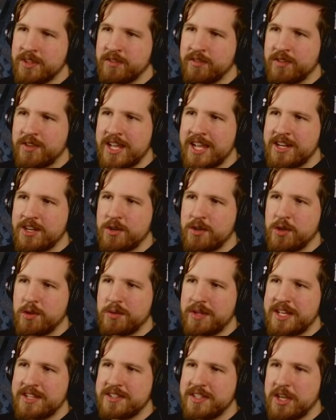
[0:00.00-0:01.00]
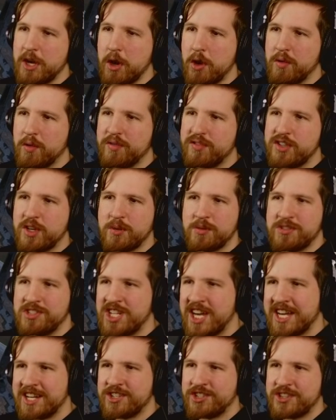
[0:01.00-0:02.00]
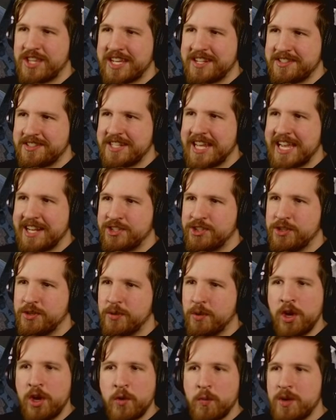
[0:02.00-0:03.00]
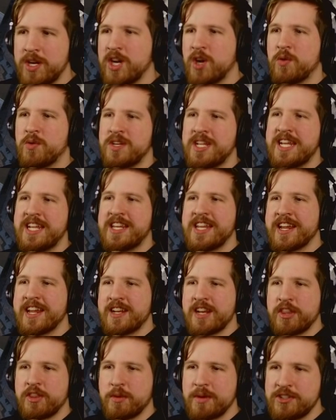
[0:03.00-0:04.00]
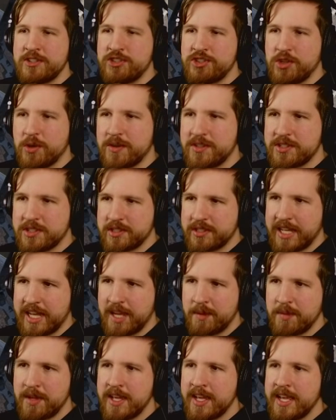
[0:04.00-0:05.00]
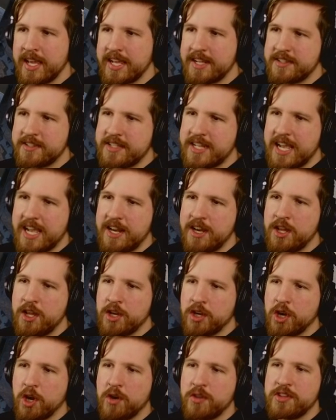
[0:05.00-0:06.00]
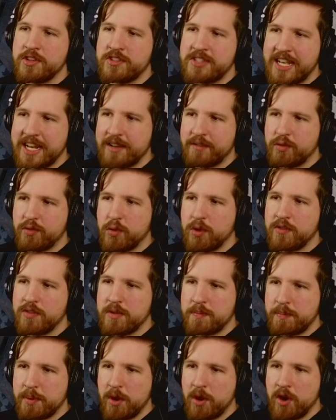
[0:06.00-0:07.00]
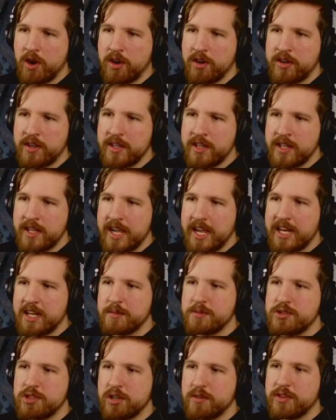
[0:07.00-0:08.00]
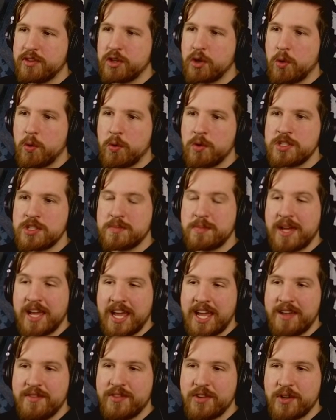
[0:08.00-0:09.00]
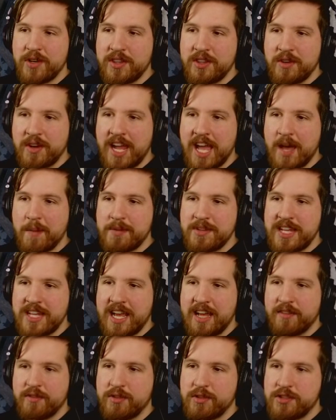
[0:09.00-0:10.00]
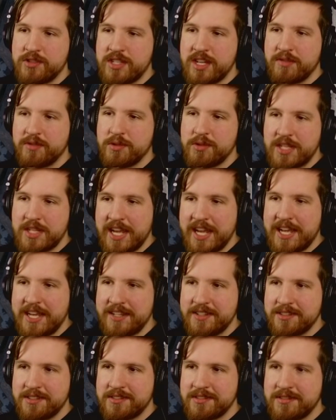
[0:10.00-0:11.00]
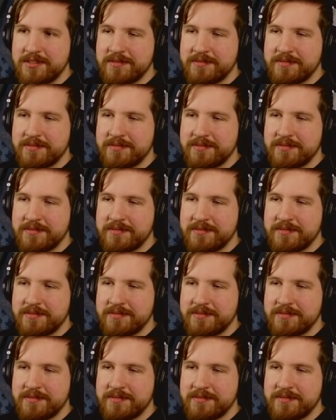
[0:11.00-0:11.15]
Fernando, you lazy oaf, don't touch that statue. We don't need yet another insurance claim. Instead, go to the second floor of the barn and observe the corn's behavior in their habitat for several days.